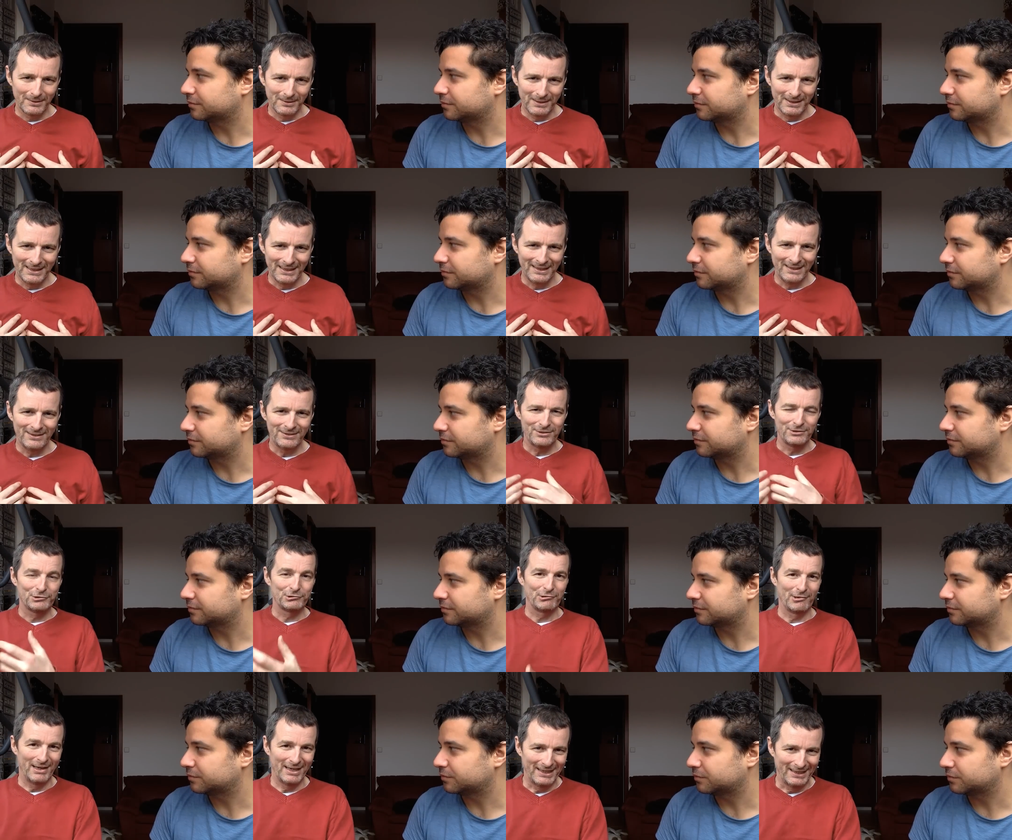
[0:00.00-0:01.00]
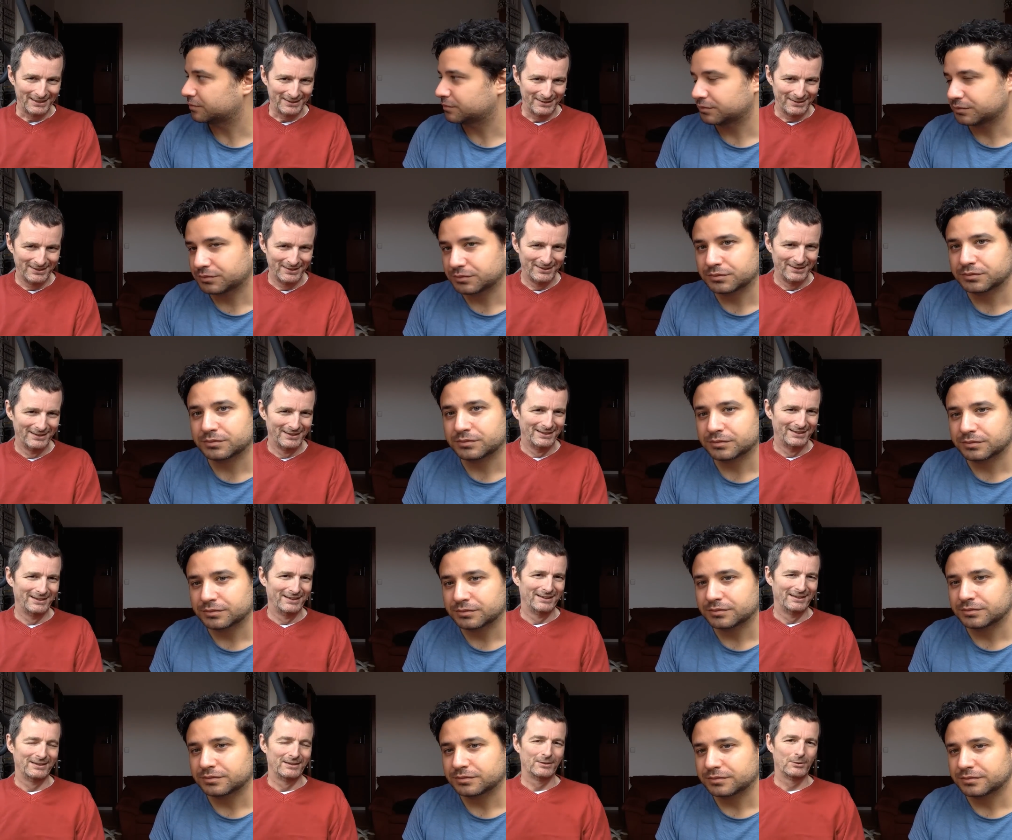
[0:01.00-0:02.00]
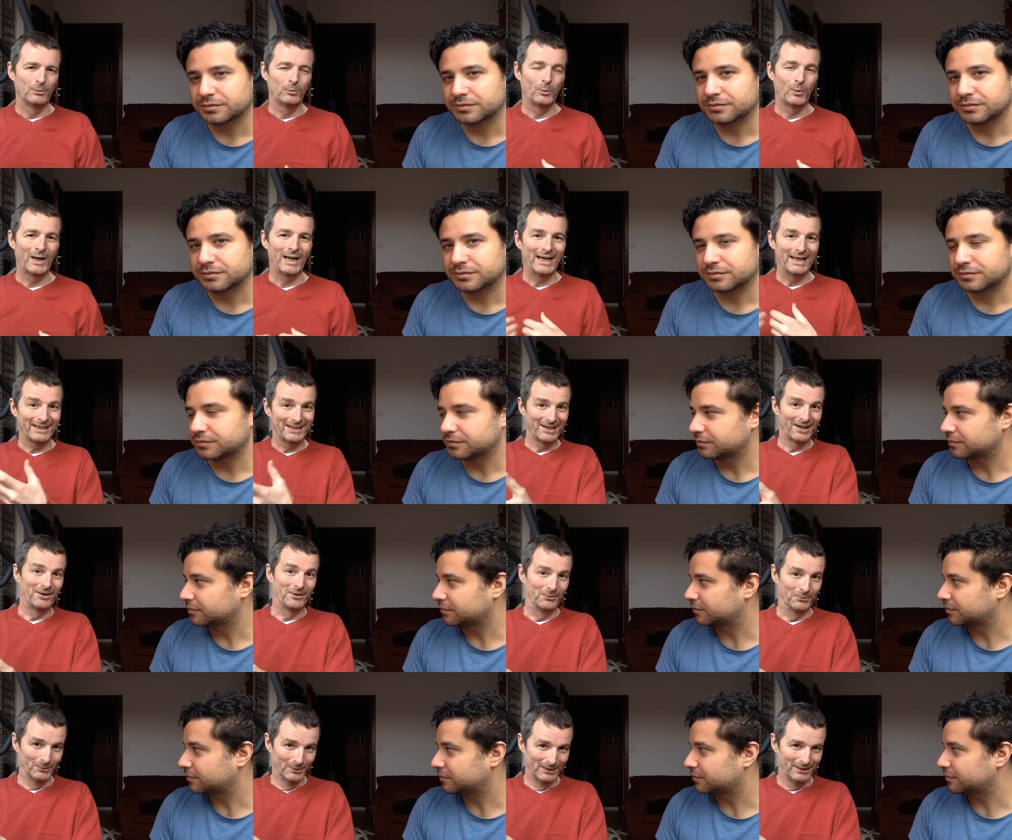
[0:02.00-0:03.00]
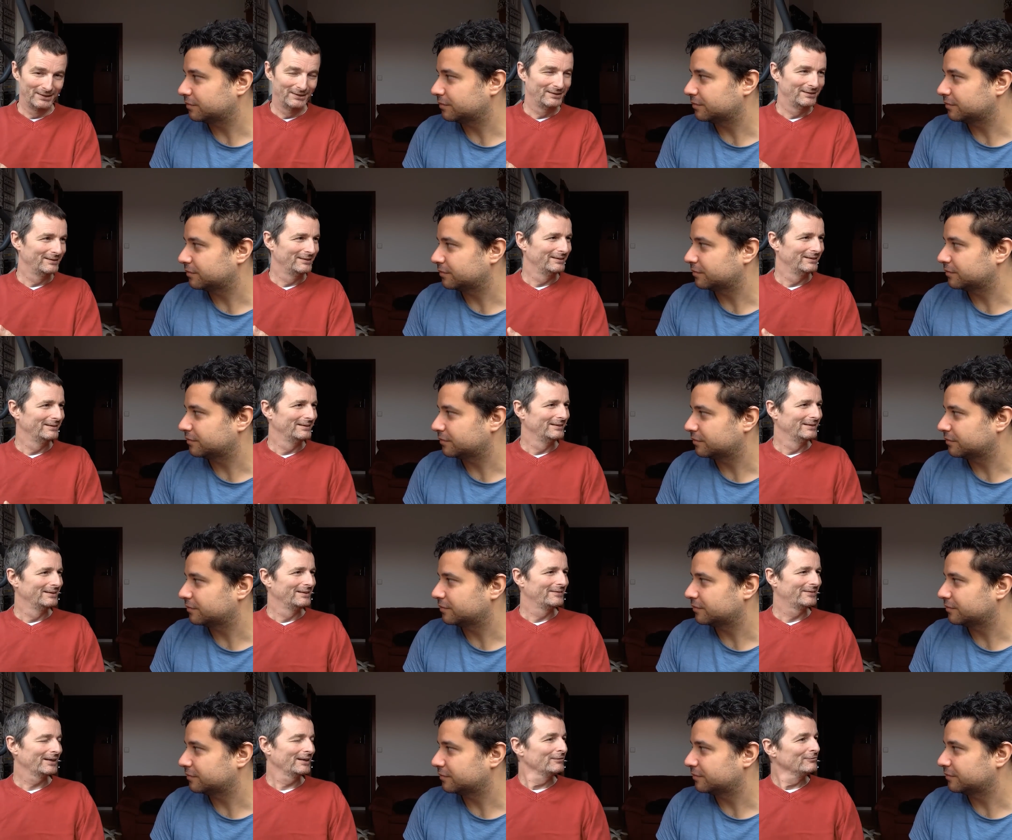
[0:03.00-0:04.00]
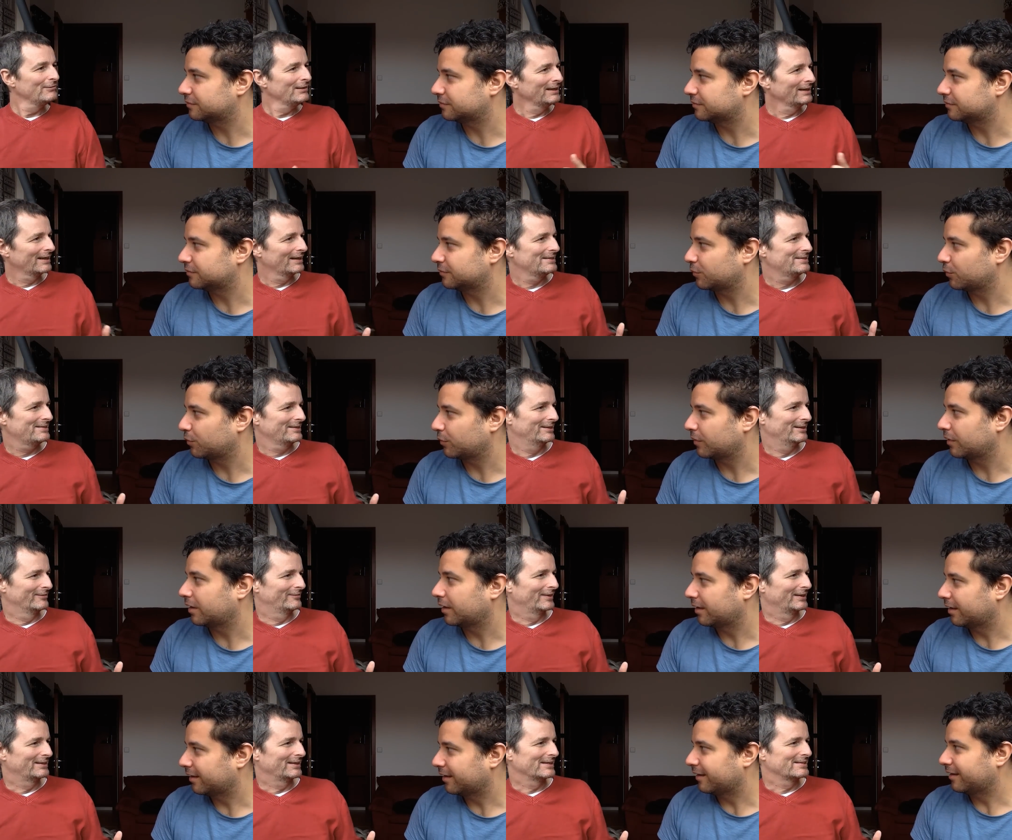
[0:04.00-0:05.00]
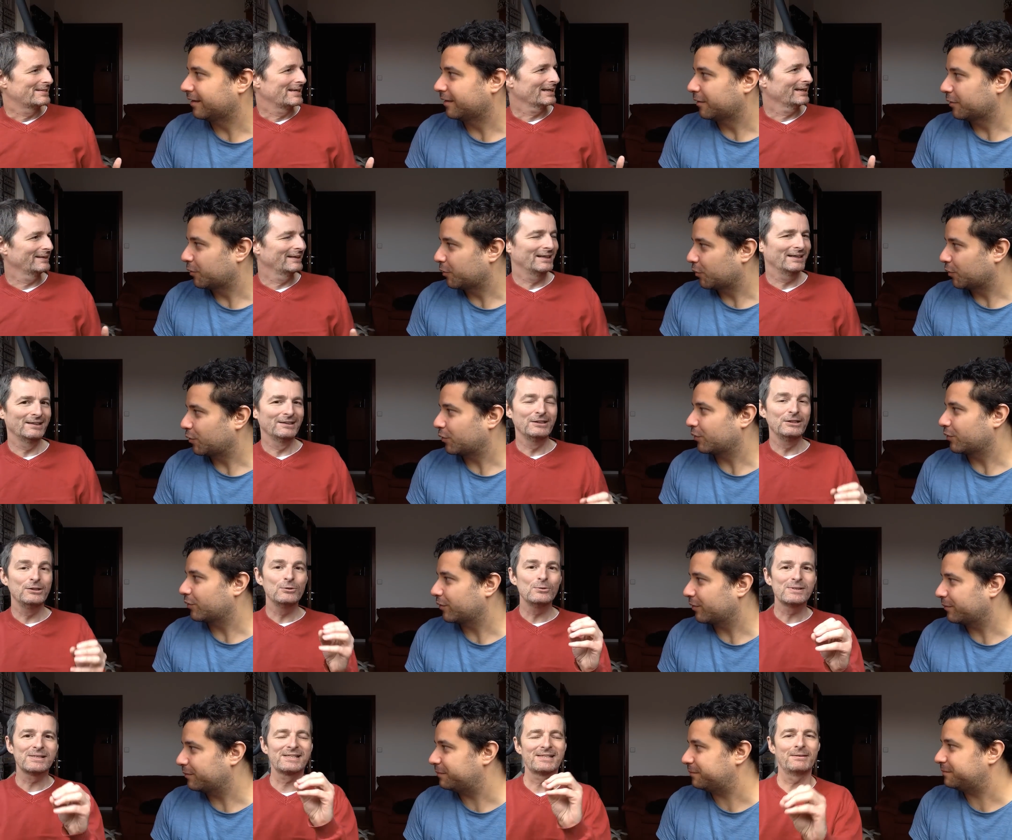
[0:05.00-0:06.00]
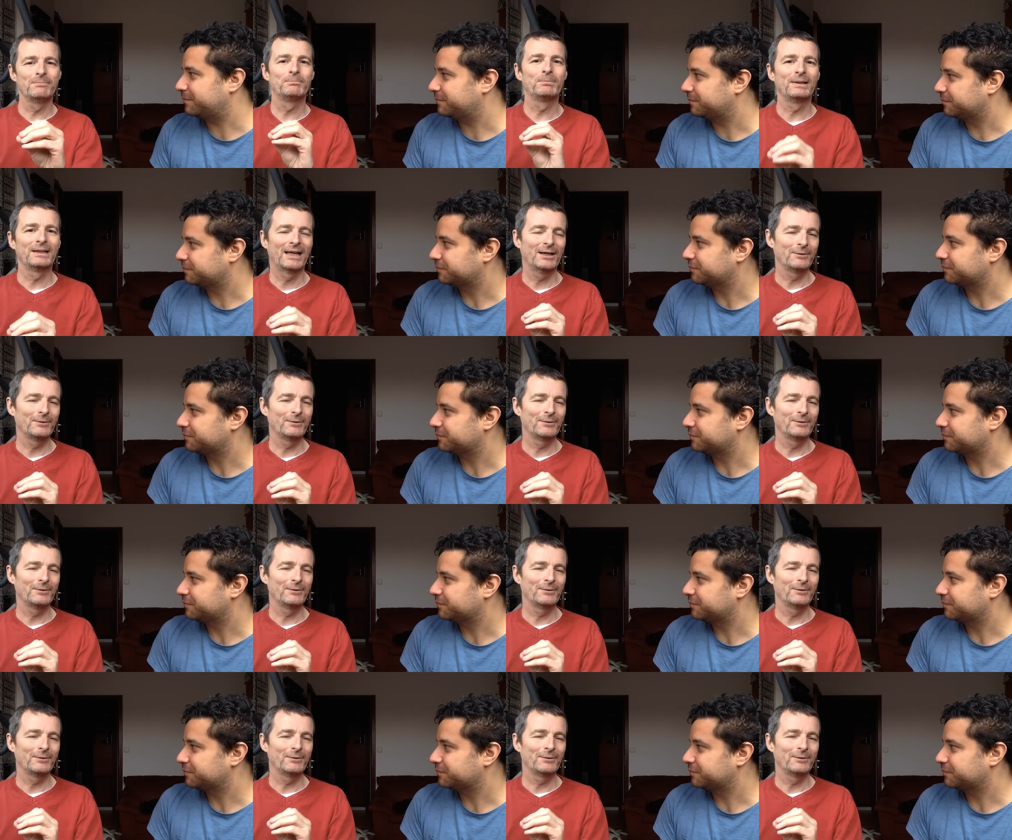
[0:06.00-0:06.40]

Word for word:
Speaker 1: need train, where go? They'll realize you're not fantastic and they'll use simple